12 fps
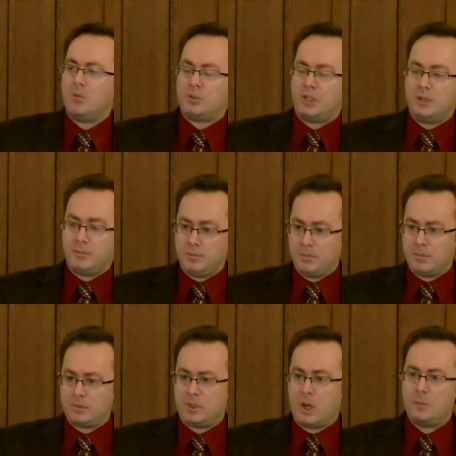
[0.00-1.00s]
which he
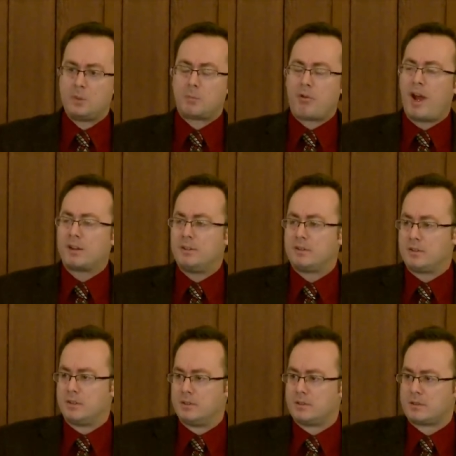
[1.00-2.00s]
dubs
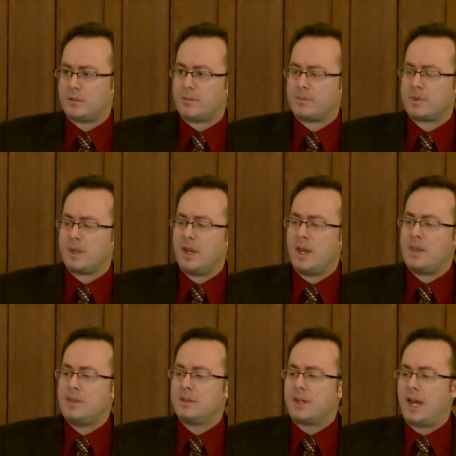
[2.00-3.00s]
practices,
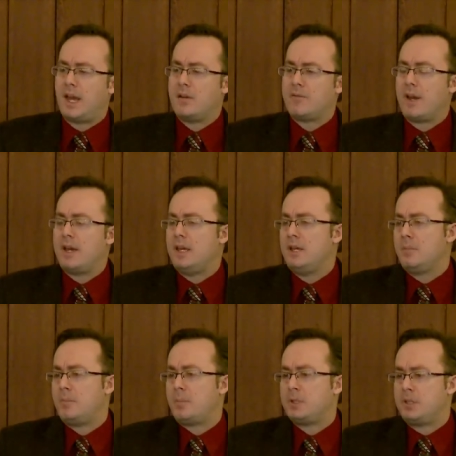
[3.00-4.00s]
that have a
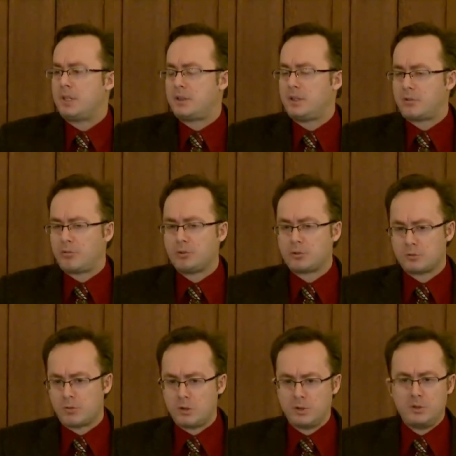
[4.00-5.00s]
particularly crucial
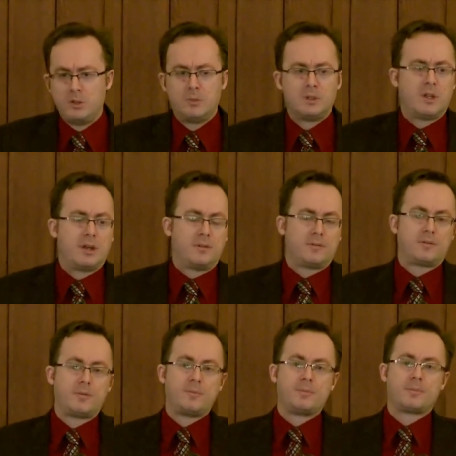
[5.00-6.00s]
role in human
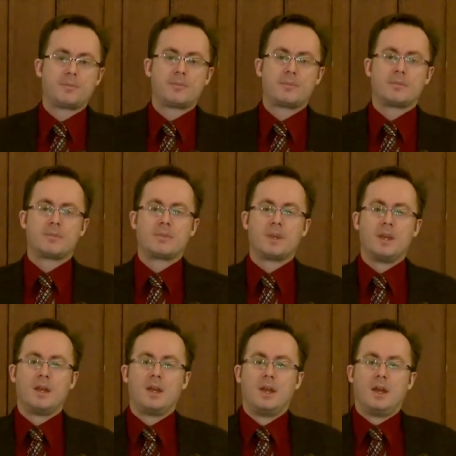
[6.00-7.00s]
life.
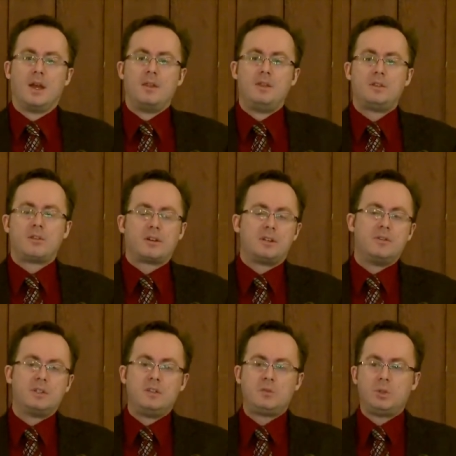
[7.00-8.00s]
These are
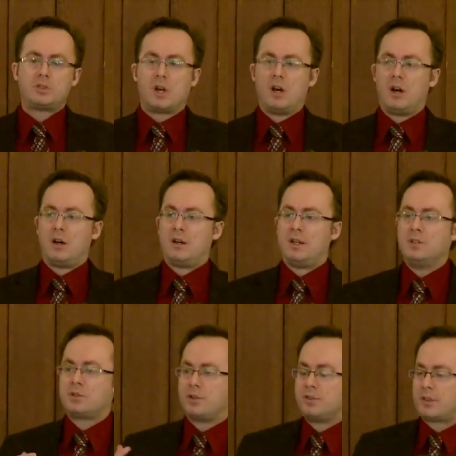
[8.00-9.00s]
activities which are
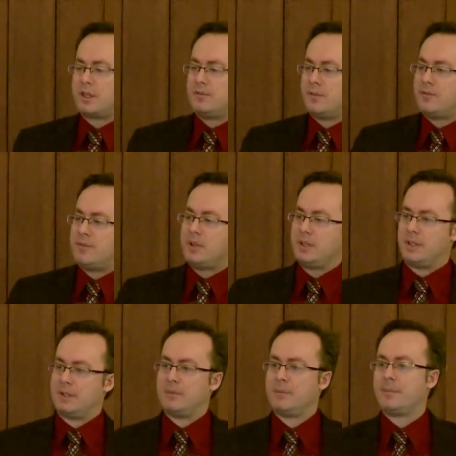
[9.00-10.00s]
intrinsically
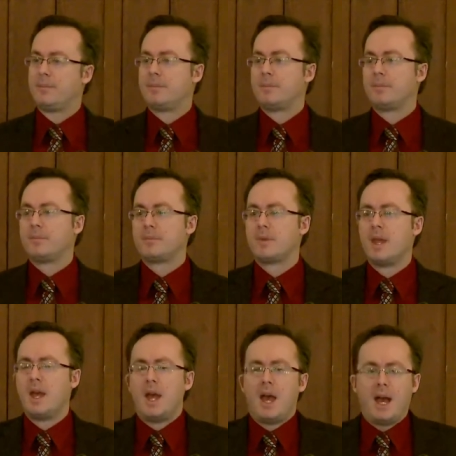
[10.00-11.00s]
fulfilling,
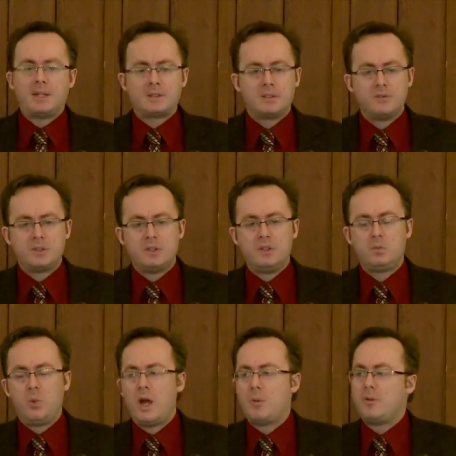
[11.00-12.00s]
and activities
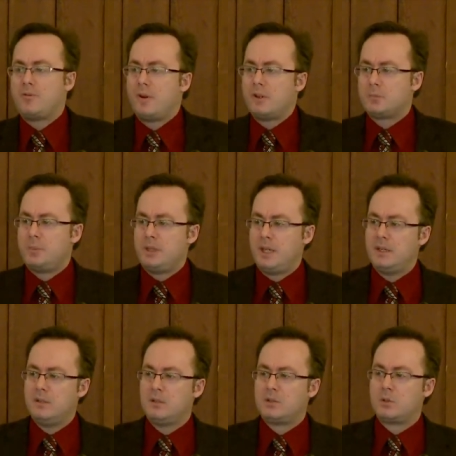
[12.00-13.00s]
where we first
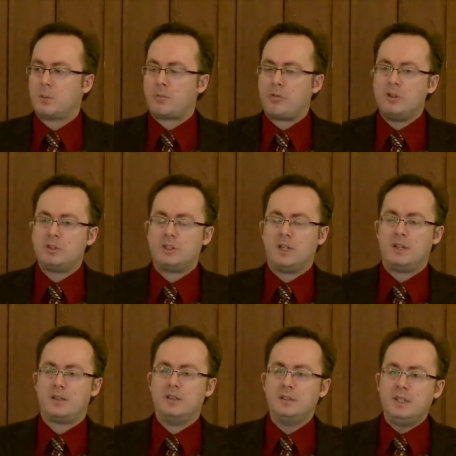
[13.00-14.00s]
begin to
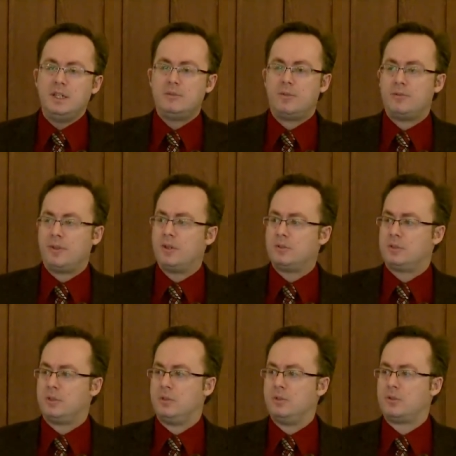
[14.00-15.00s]
appreciate the need for
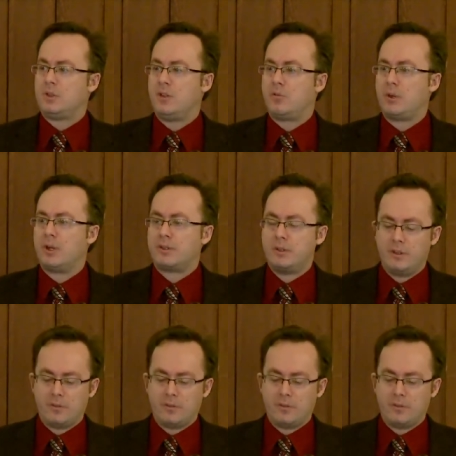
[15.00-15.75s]
virtues if we are to